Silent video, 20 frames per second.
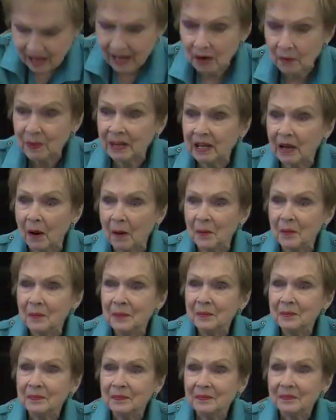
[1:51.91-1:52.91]
is a young
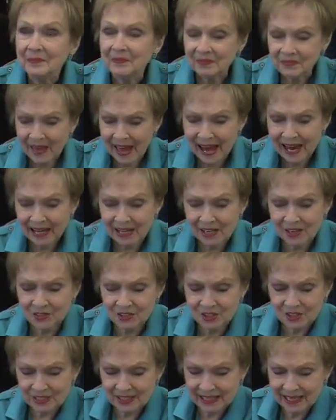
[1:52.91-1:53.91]
88 and
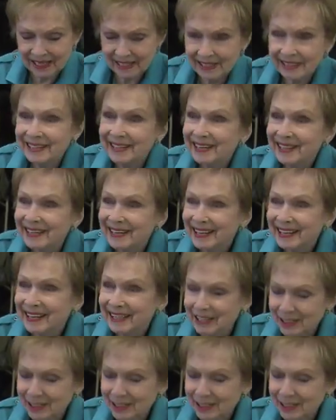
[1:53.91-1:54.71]
lives in LA.